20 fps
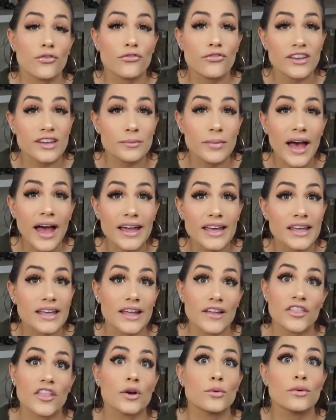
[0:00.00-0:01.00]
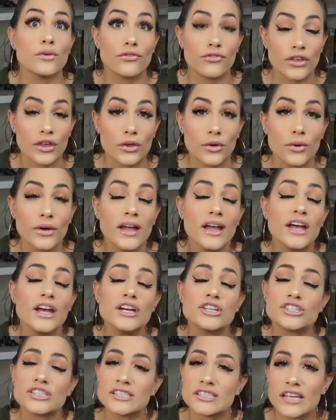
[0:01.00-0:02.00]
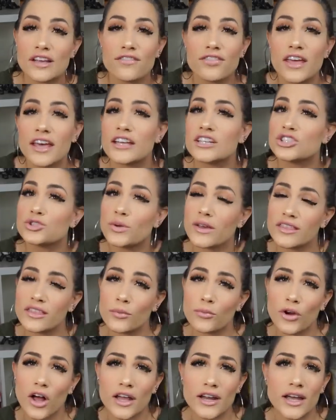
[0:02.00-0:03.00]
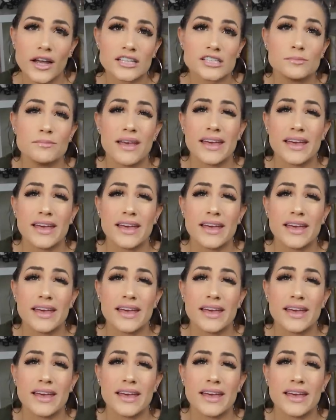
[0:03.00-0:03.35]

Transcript: feedback and get their review to see if they can tweak the product,